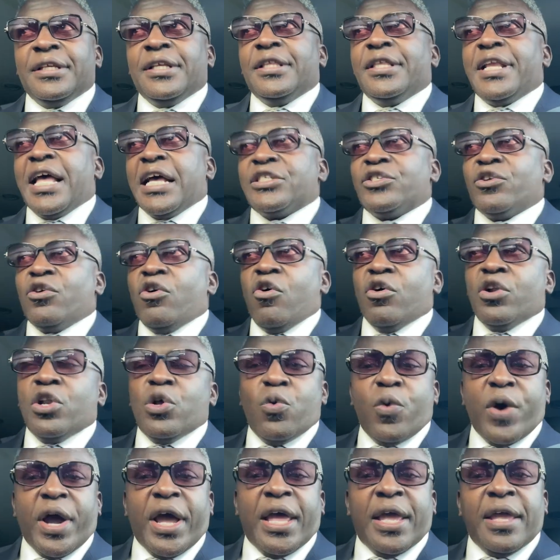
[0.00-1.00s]
That's the only
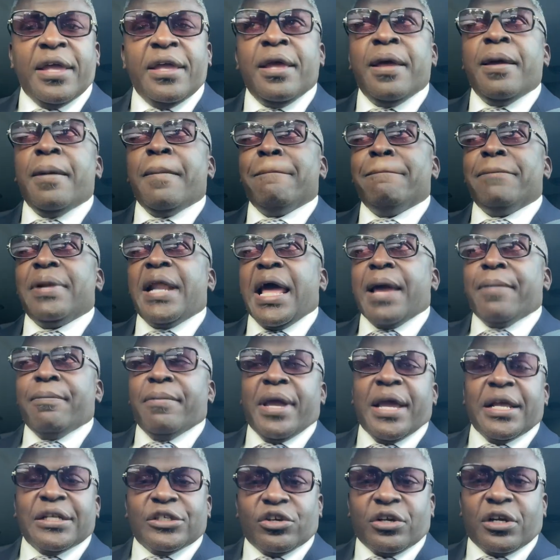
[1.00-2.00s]
way black
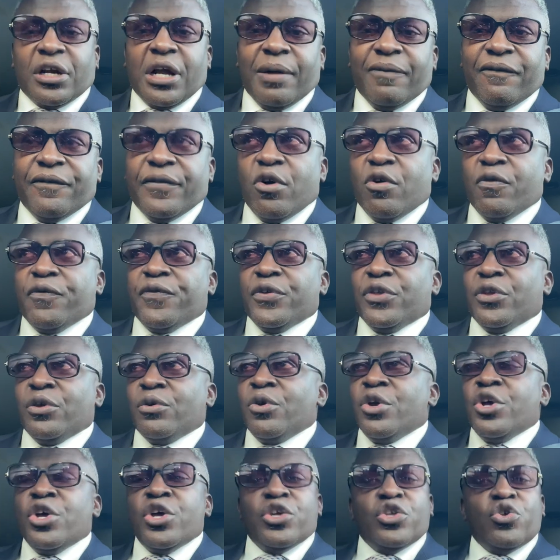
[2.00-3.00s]
man's gonna come vote for you.
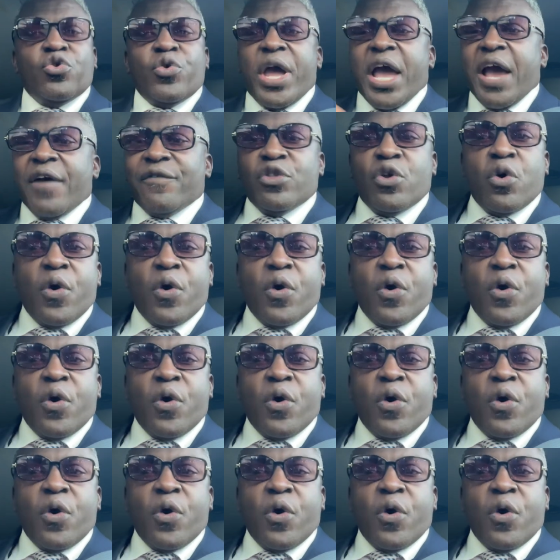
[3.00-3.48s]
You have no